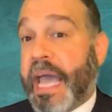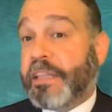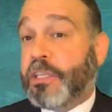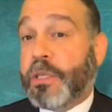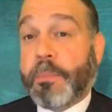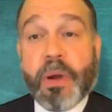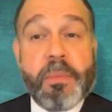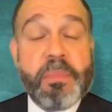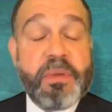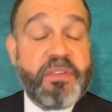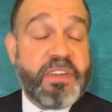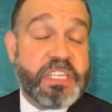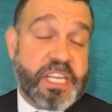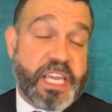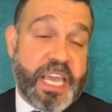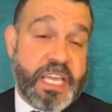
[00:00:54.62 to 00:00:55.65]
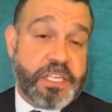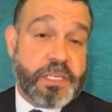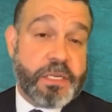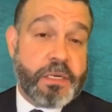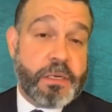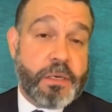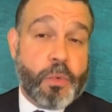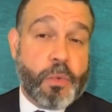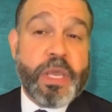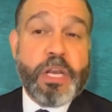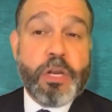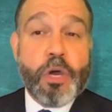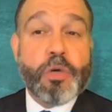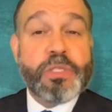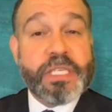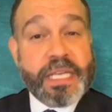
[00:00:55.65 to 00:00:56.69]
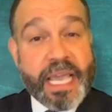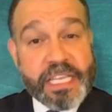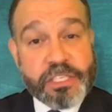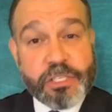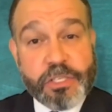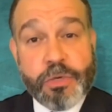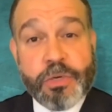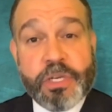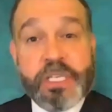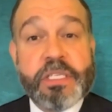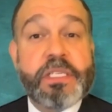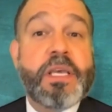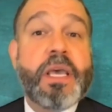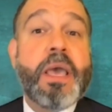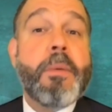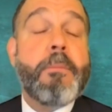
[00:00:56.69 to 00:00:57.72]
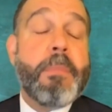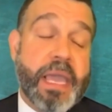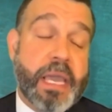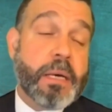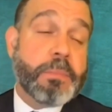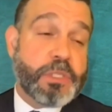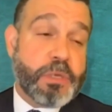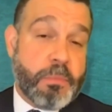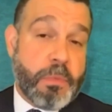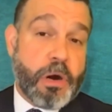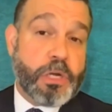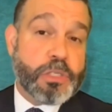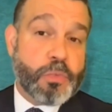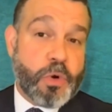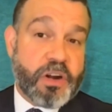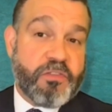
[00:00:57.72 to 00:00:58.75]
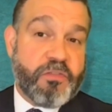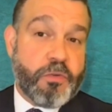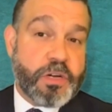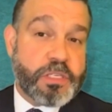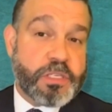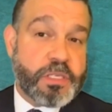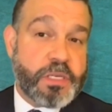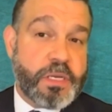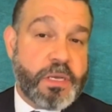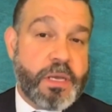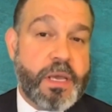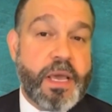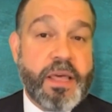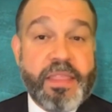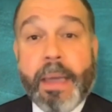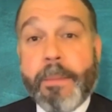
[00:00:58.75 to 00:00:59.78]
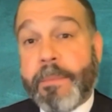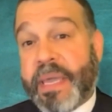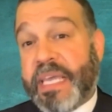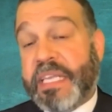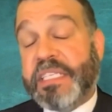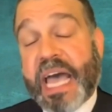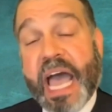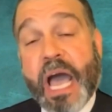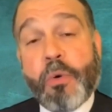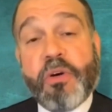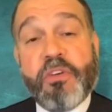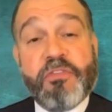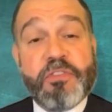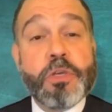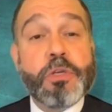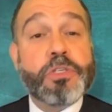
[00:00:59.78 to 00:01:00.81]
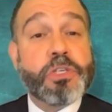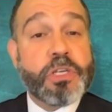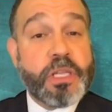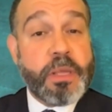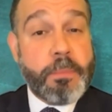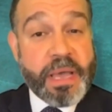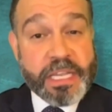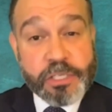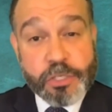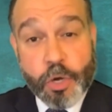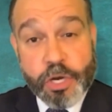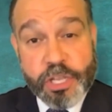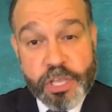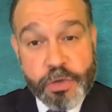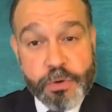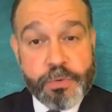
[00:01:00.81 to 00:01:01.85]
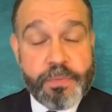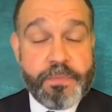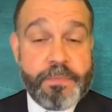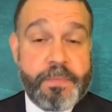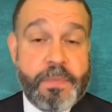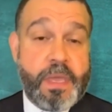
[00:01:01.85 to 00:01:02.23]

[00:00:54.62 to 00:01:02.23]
At the Department of Education, we know today's students make up tomorrow's workforce. That means our future depends on you.